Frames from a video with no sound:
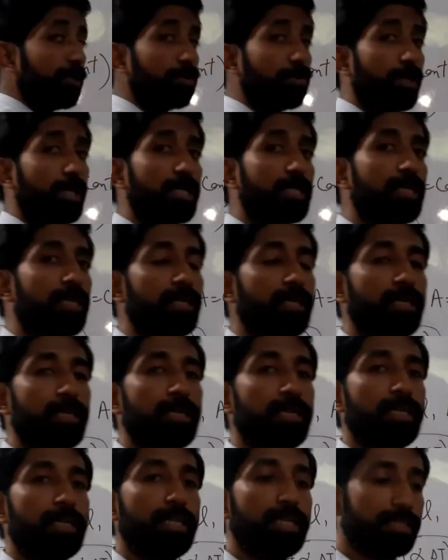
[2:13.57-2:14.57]
is what?
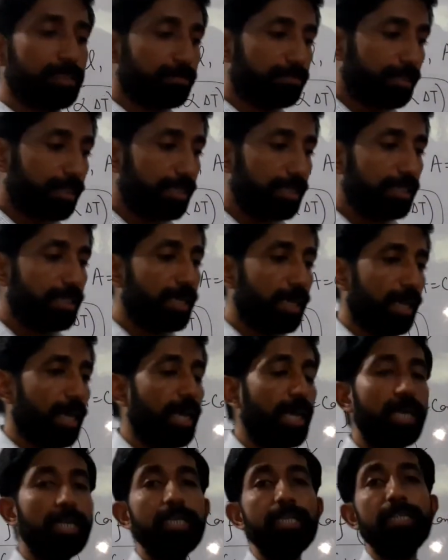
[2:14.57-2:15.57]
It's a very
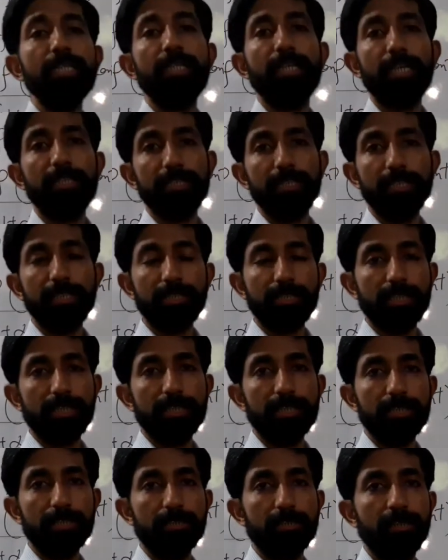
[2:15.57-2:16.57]
high
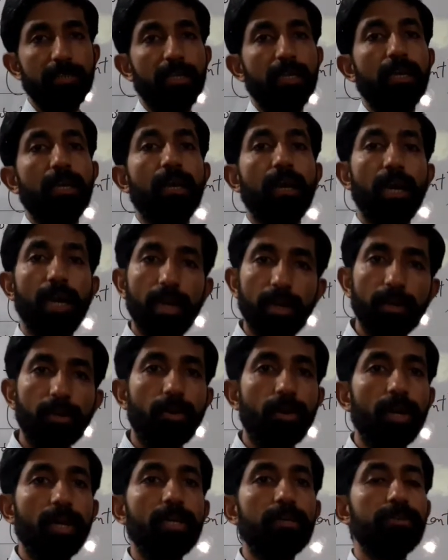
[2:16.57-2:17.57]
resistance
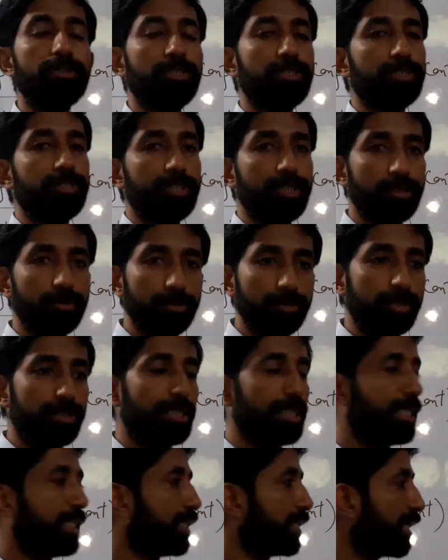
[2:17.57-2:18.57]
alloy which is used
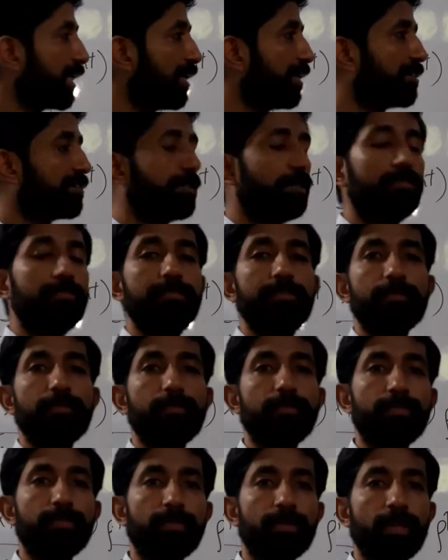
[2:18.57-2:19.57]
in case of
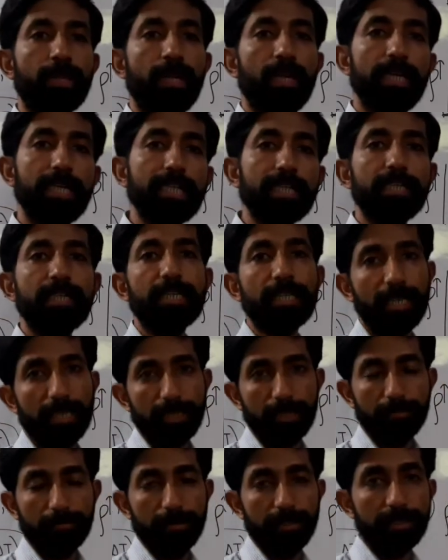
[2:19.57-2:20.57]
heating
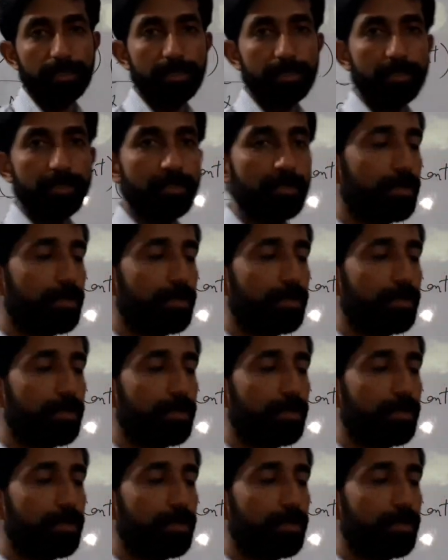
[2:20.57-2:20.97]
elements.